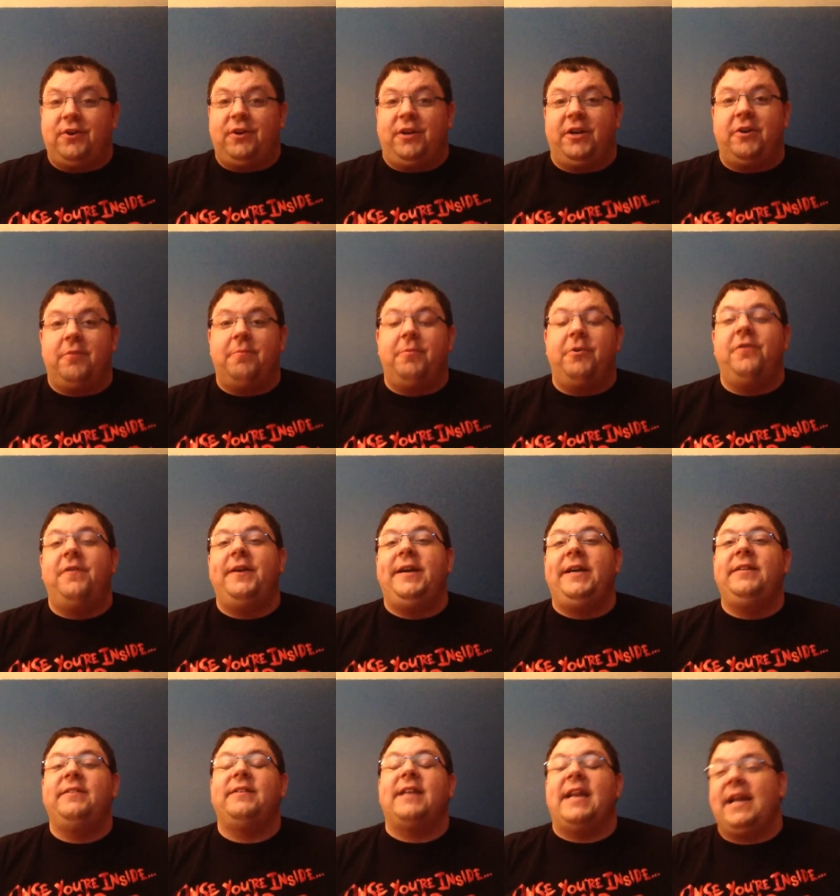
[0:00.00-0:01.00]
earlier
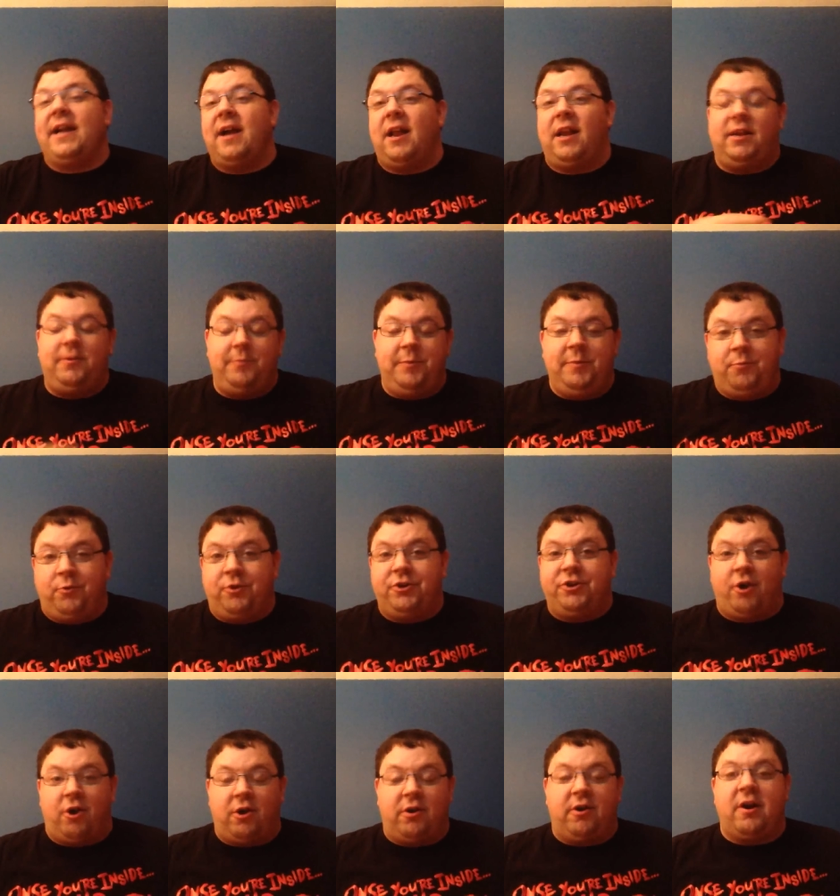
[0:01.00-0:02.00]
movies, and it got a little bit more
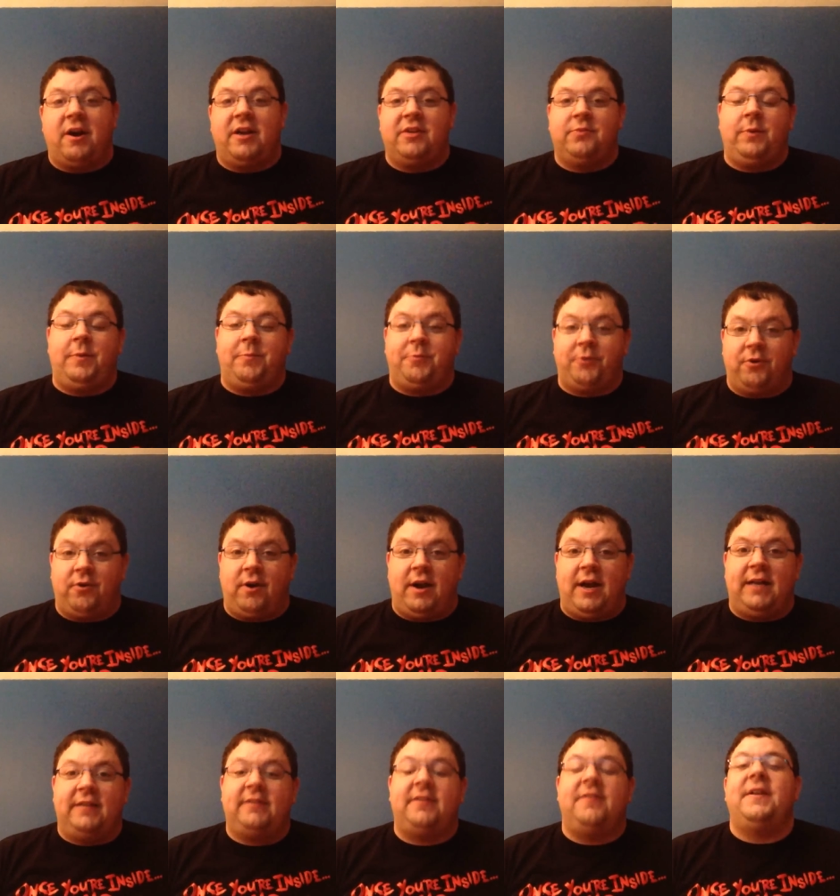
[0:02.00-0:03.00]
darker as we
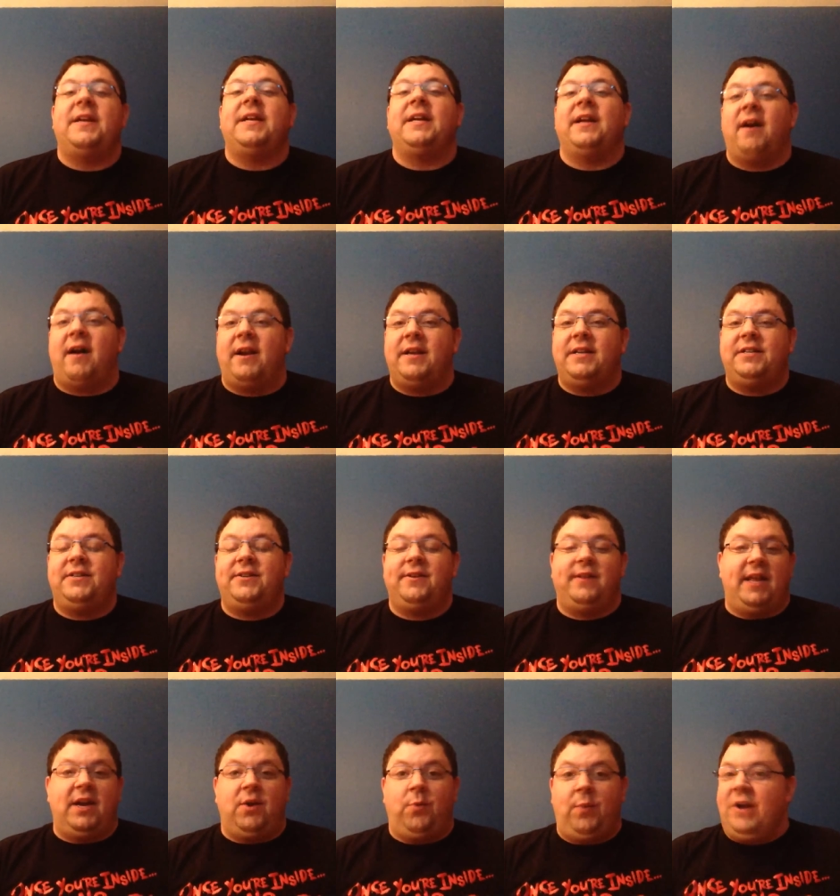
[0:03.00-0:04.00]
progressed, and then it got into,
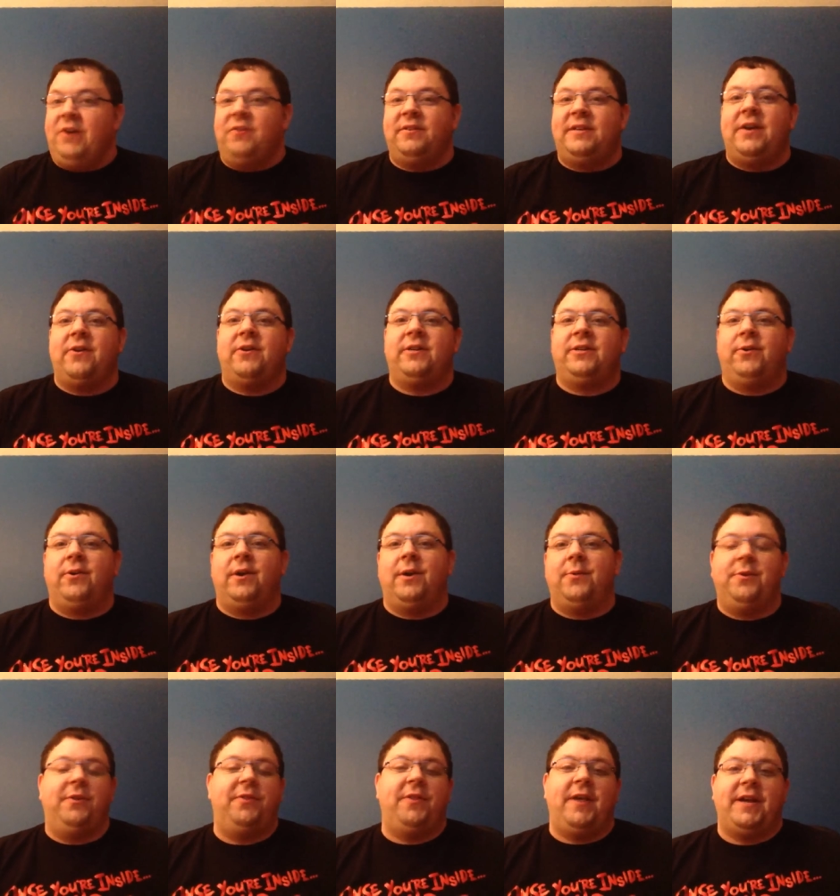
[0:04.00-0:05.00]
like, weird territory
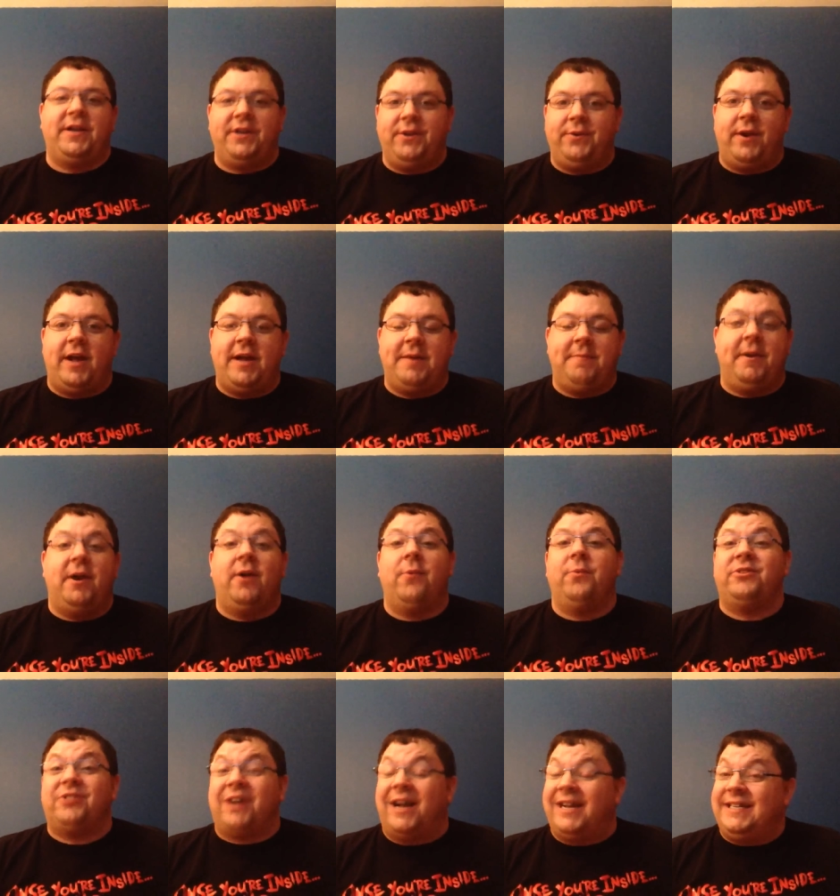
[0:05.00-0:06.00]
with, like, A New Nightmare,
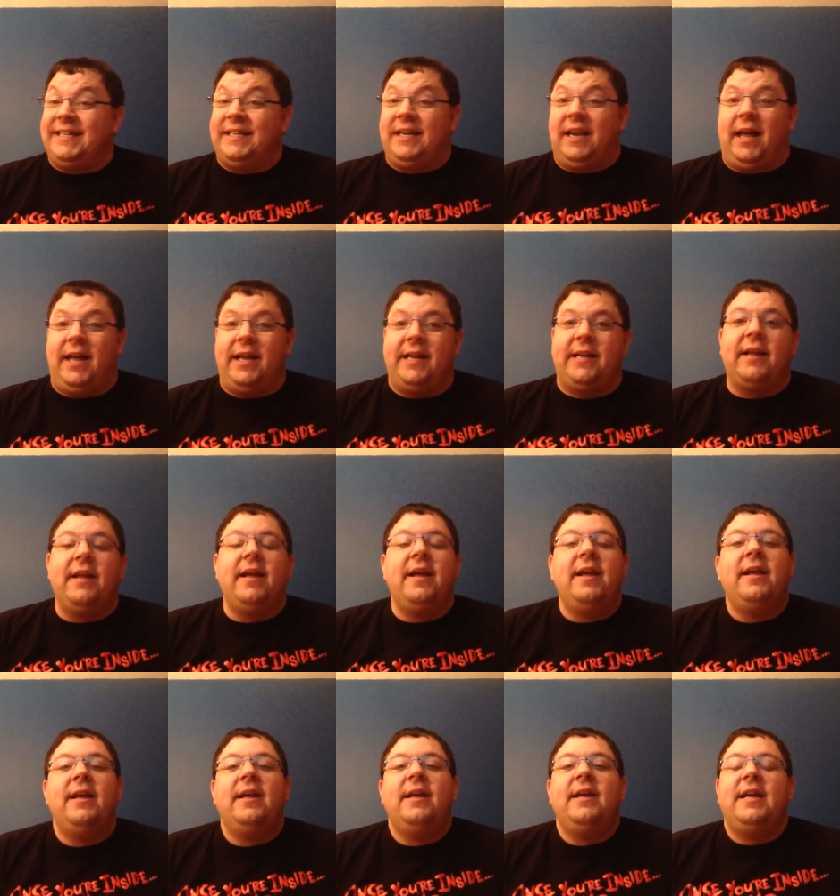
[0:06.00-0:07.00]
which I did like,
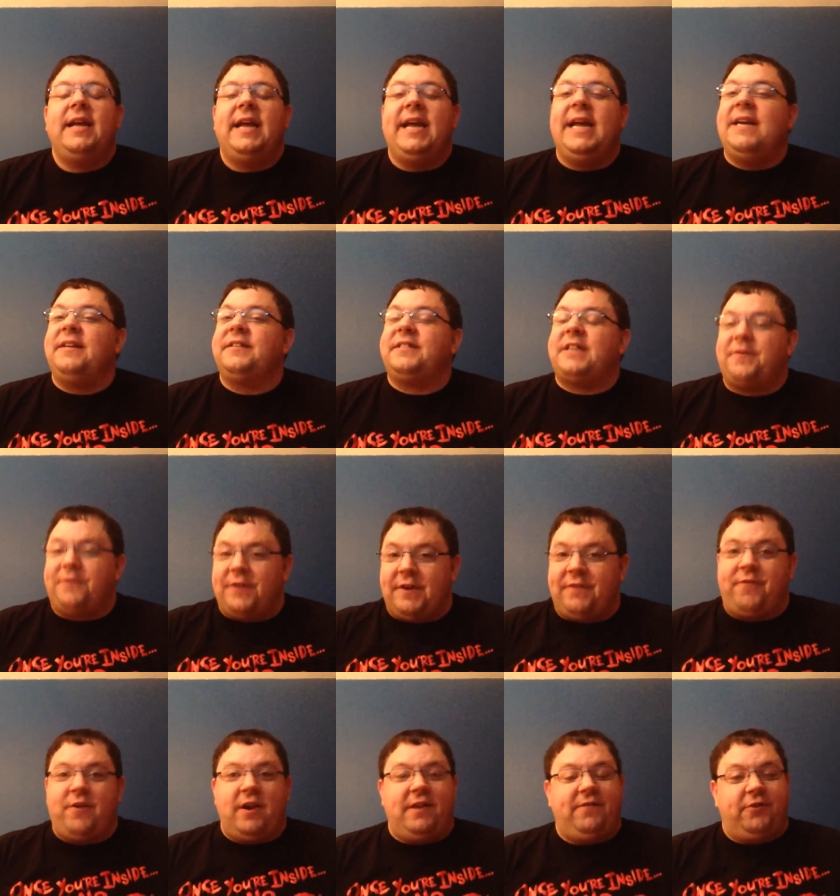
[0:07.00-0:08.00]
and the stuff like
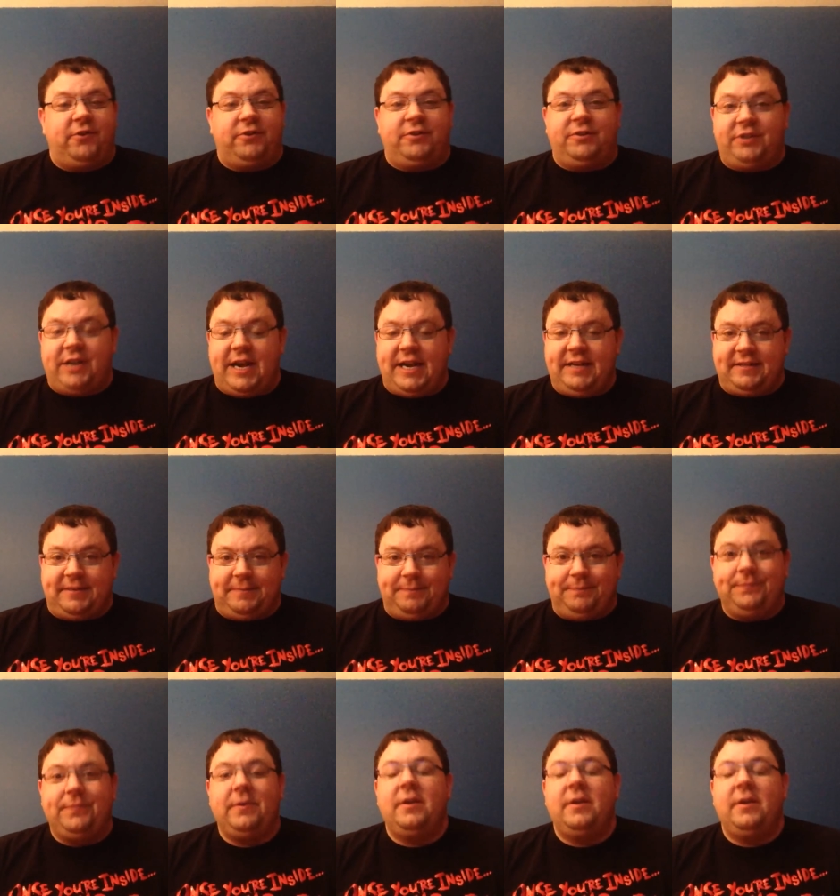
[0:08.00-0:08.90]
Freddy vs. Jason.